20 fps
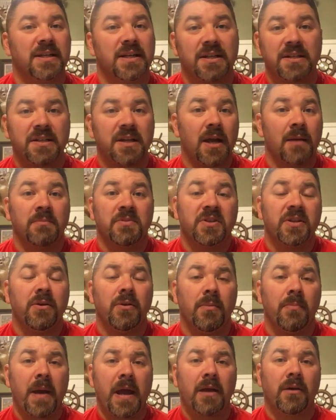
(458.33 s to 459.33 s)
And I'm
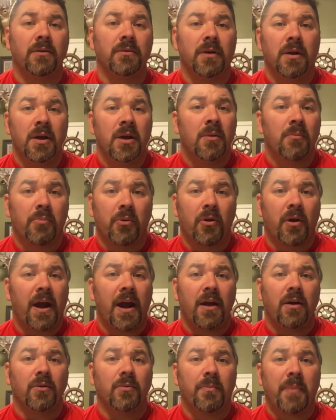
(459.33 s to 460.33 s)
still a
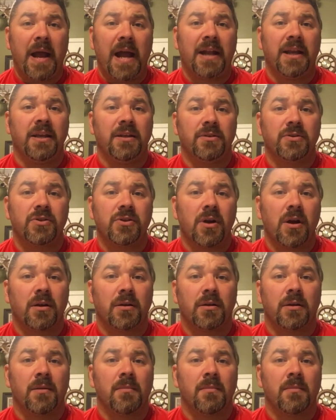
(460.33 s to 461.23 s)
proud PADI instructor,